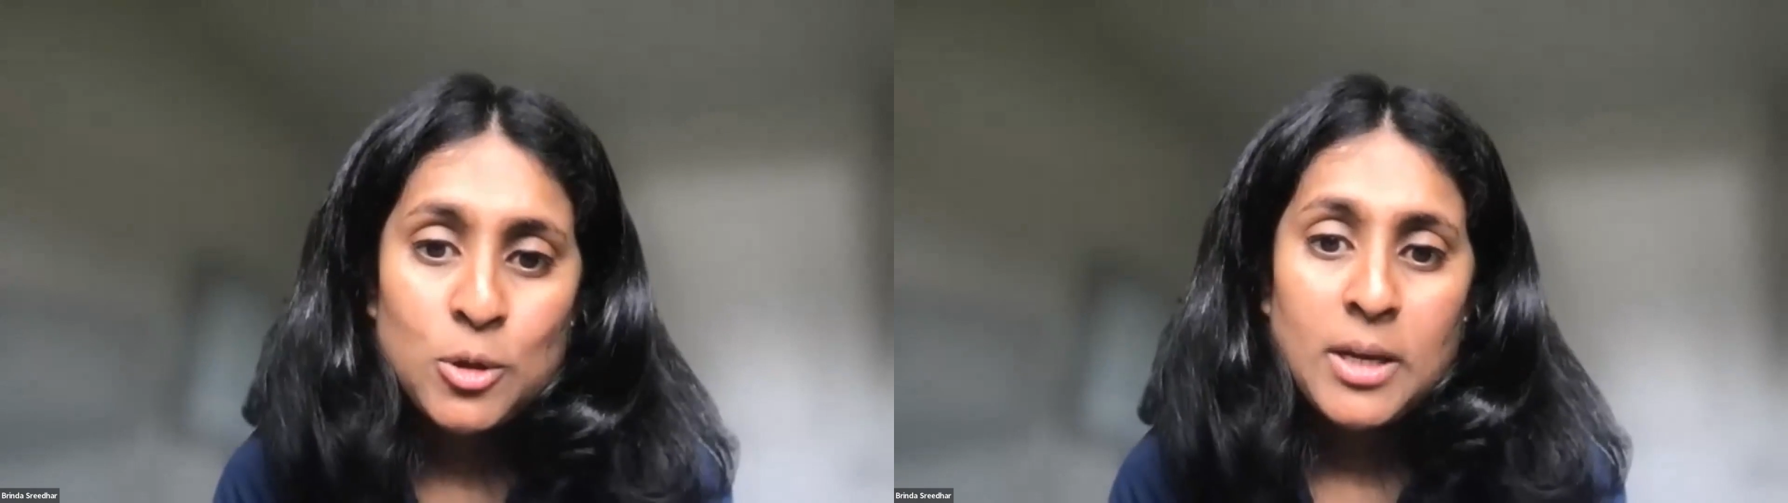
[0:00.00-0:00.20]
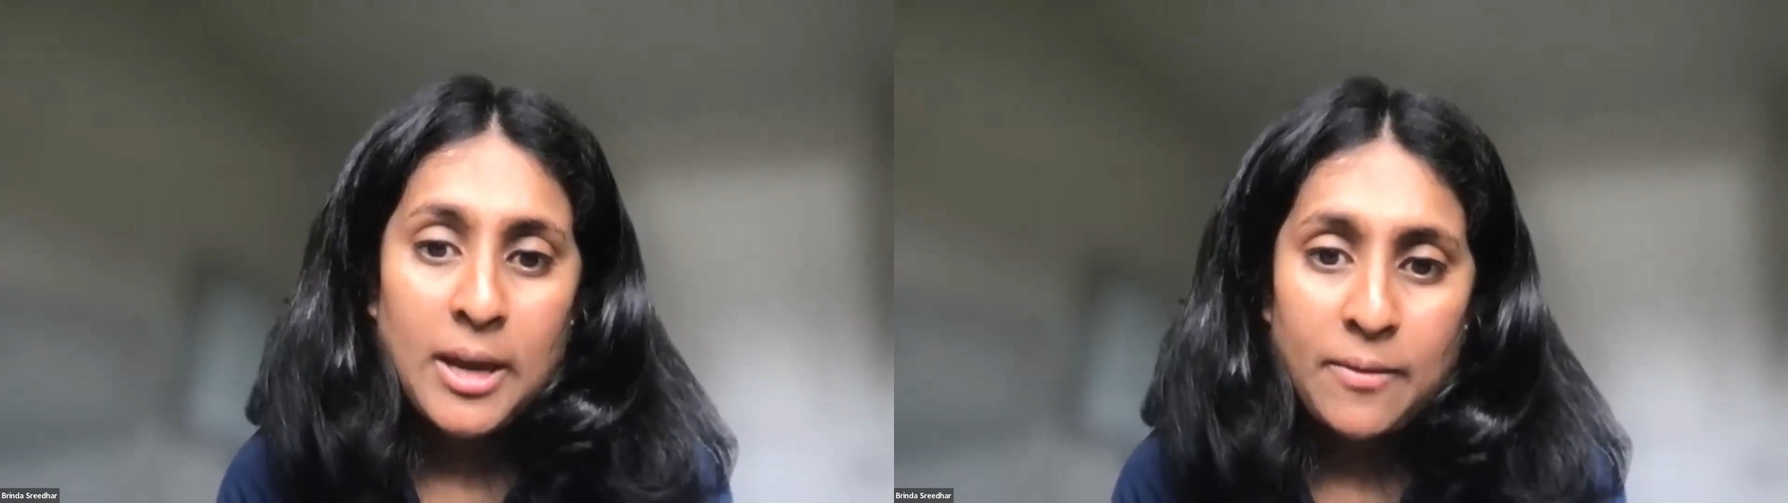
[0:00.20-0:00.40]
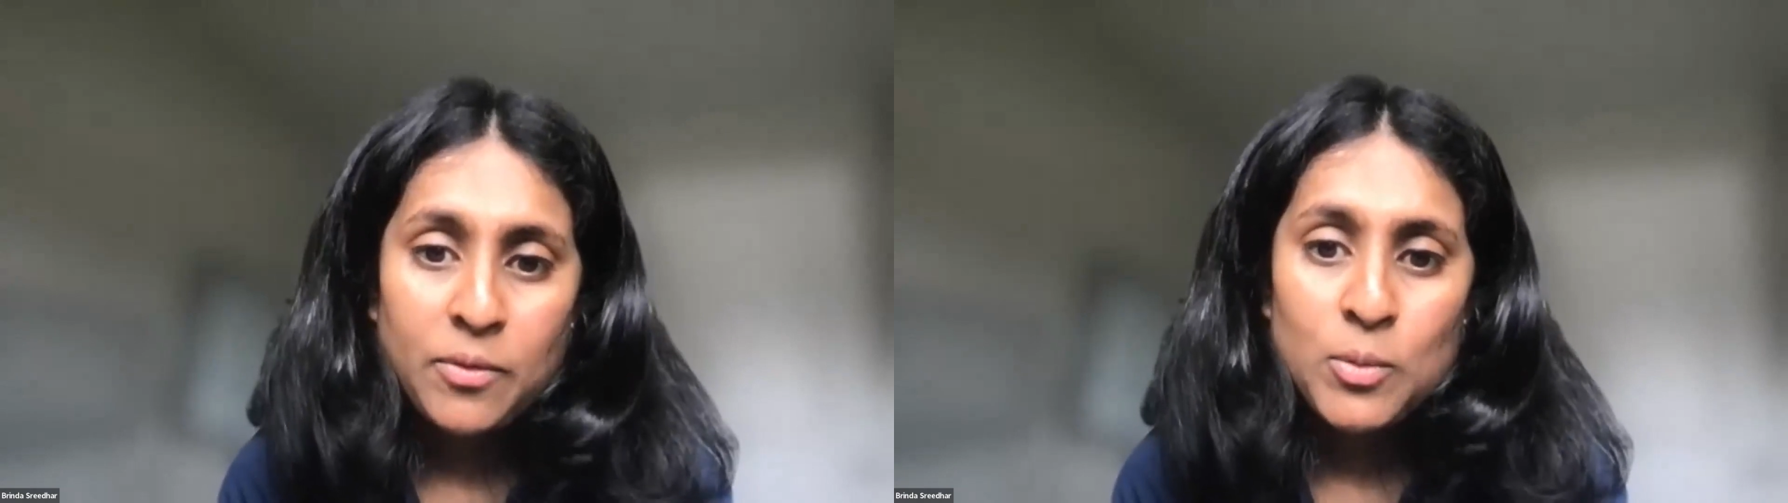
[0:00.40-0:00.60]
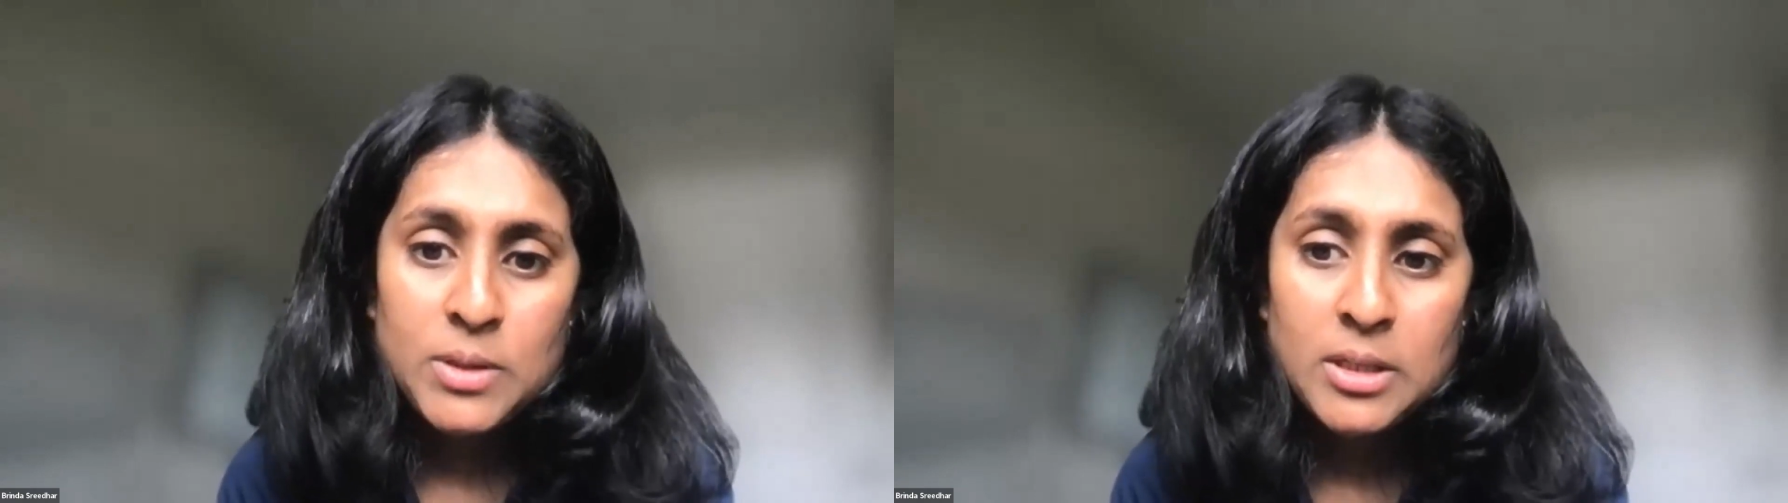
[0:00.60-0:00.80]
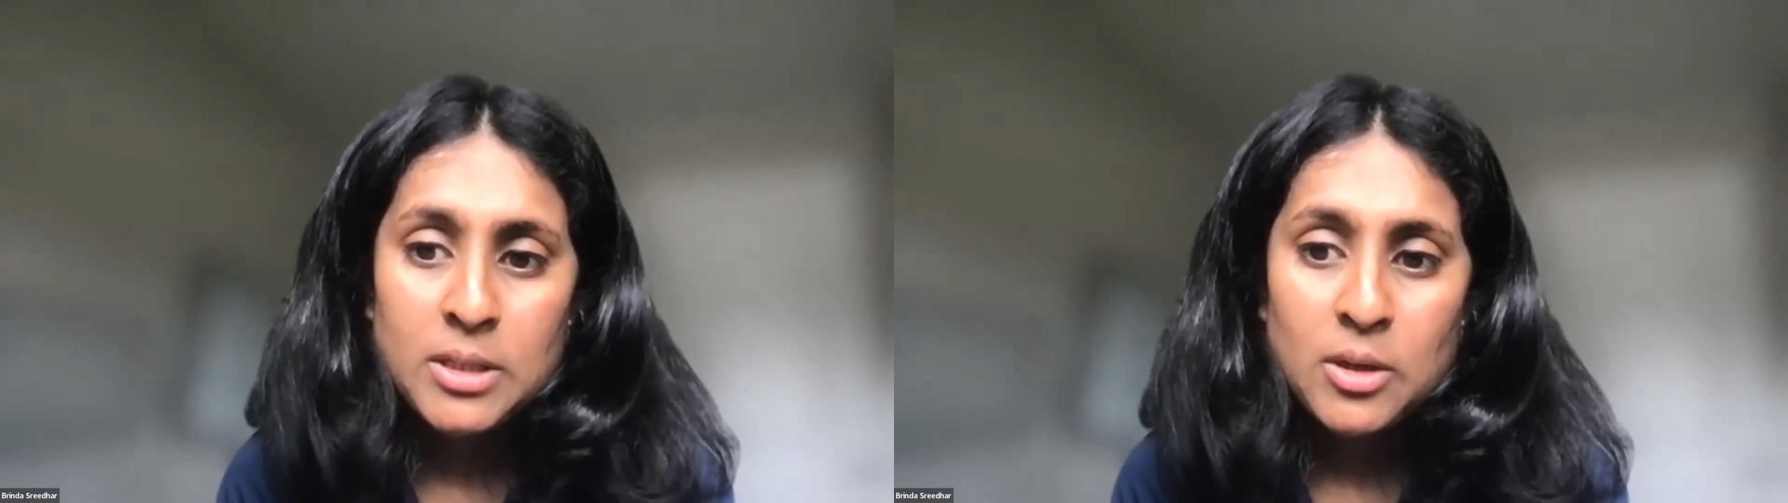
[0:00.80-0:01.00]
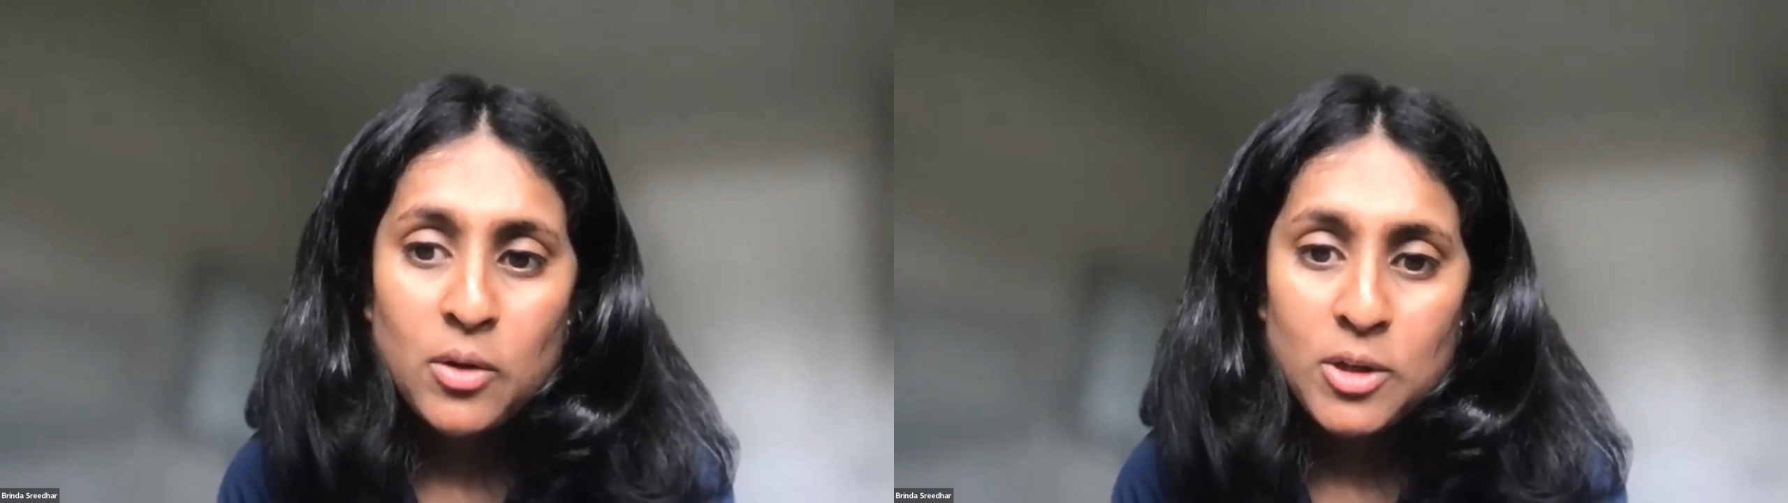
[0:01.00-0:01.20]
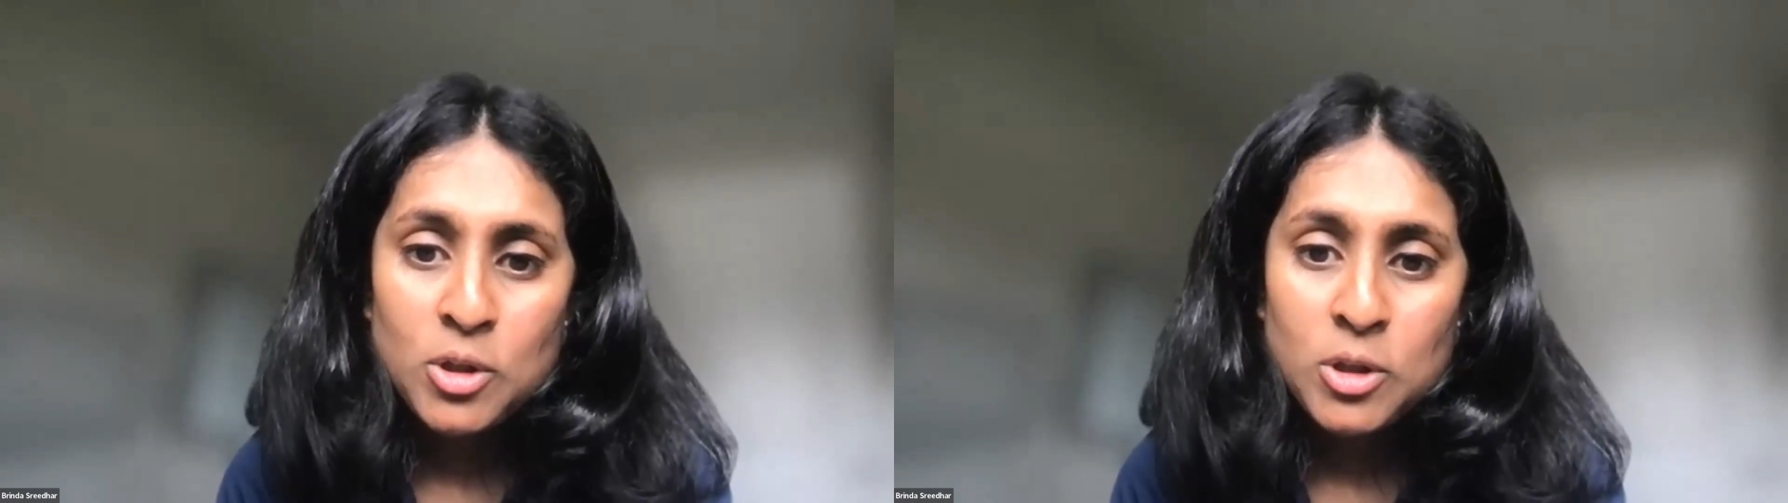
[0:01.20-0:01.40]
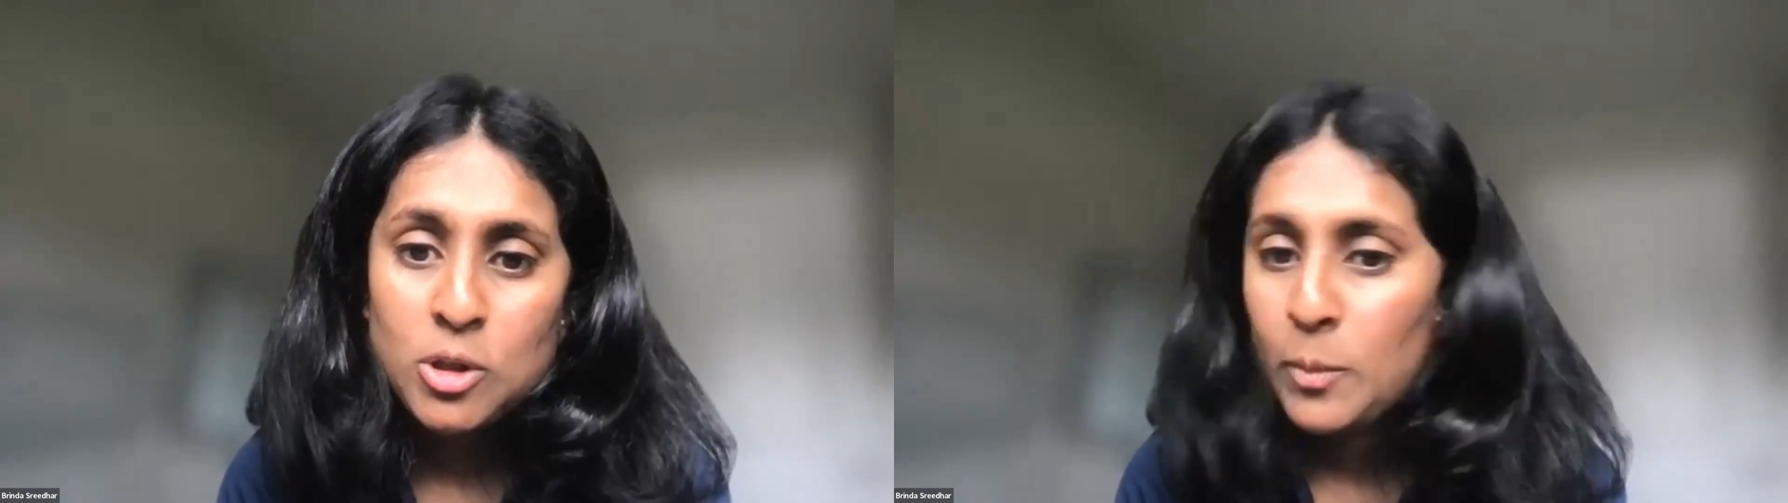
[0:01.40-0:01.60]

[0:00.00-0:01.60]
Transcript: to get those integrations?